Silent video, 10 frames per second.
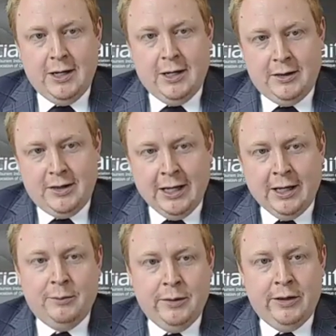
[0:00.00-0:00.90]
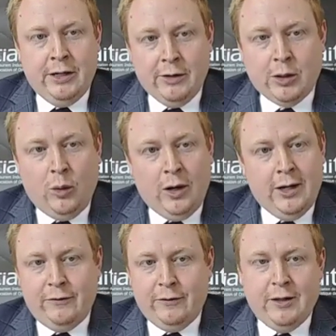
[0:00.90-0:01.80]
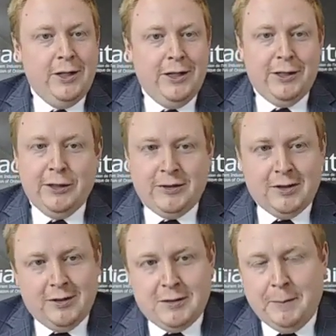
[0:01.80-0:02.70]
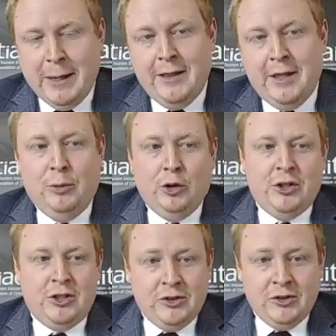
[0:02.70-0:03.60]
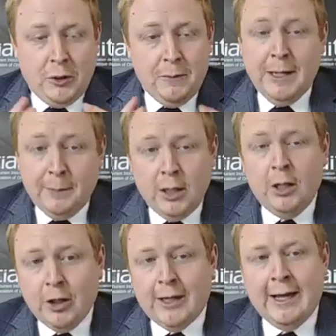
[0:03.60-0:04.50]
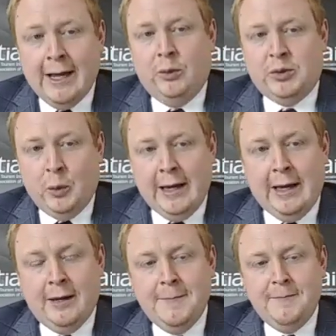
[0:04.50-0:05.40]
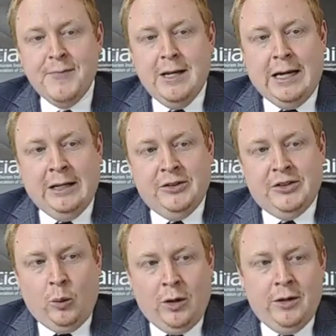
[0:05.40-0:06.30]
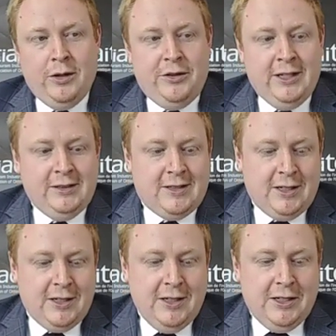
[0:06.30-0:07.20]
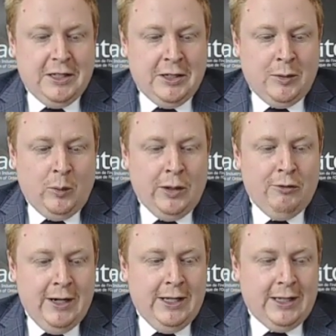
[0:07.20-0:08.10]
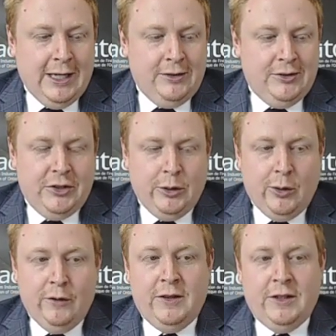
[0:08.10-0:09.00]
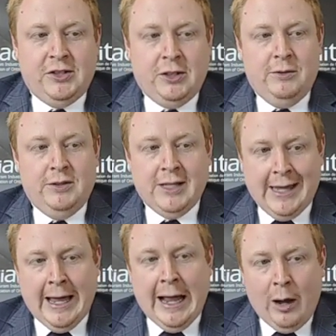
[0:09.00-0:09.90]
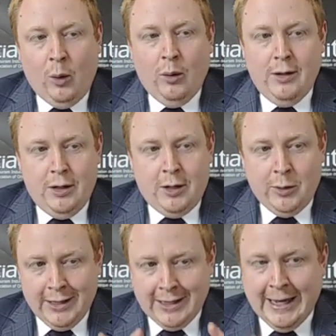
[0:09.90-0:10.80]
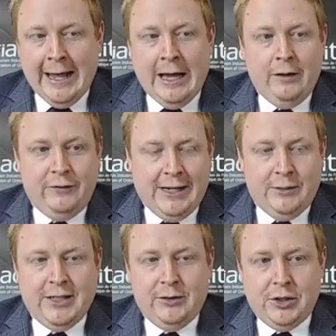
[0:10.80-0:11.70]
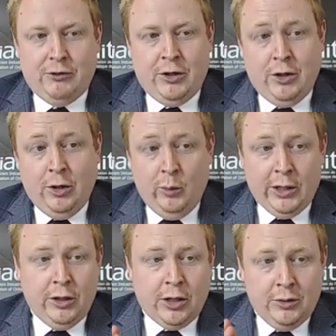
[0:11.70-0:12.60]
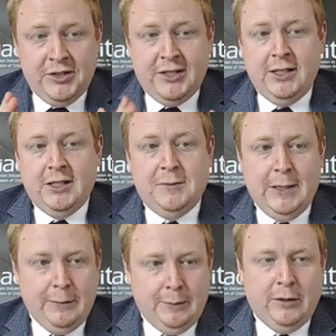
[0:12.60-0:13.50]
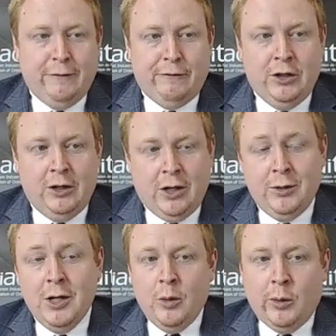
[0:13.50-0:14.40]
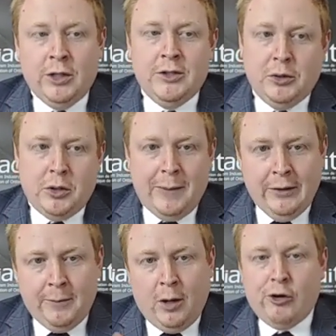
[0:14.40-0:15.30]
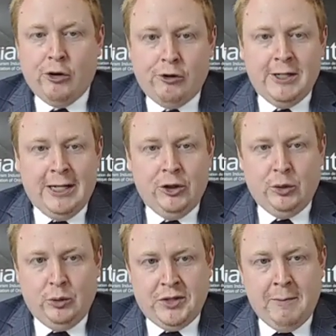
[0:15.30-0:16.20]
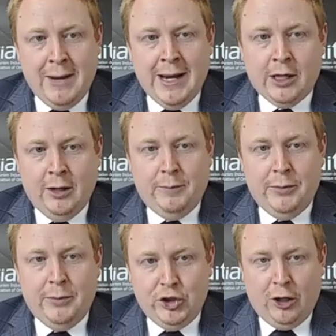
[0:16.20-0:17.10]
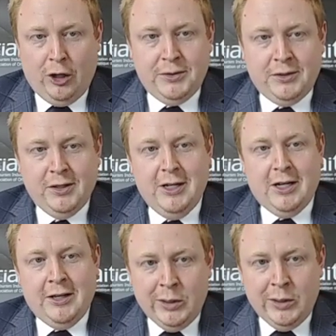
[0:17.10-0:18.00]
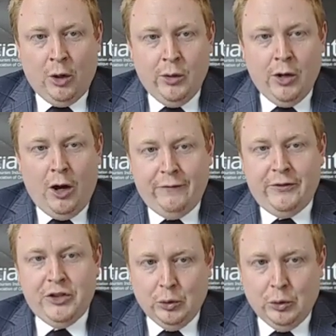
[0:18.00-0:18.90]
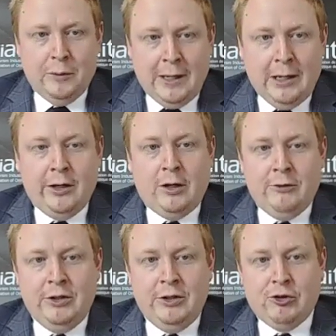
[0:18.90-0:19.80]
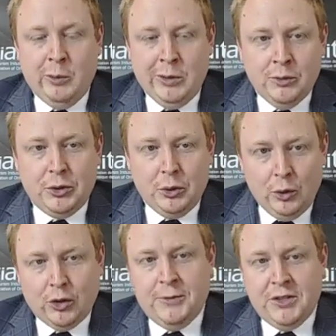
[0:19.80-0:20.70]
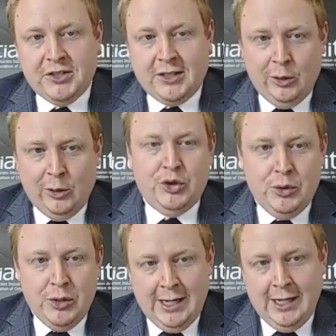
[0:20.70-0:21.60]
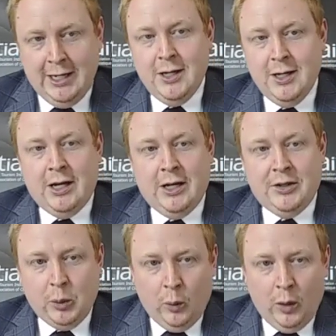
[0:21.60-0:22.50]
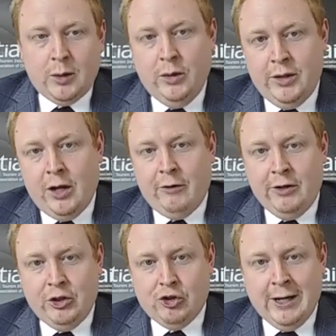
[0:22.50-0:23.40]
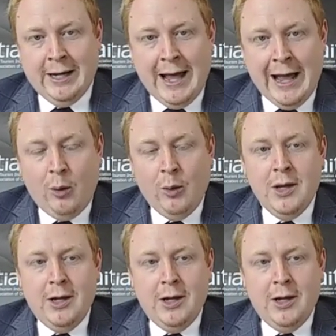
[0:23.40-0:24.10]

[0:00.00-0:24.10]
the income that they require for, to pay their mortgages. And so people are looking elsewhere. And so one of the things that we're really keen to do over this summer is to get out. We're going to get out of downtown Toronto. We're going to go and see these people on the front line. We're going to talk about the micro credentials that make up the jobs that we don't often talk about in our industry. We don't talk up the skills you need to work within our industry, and how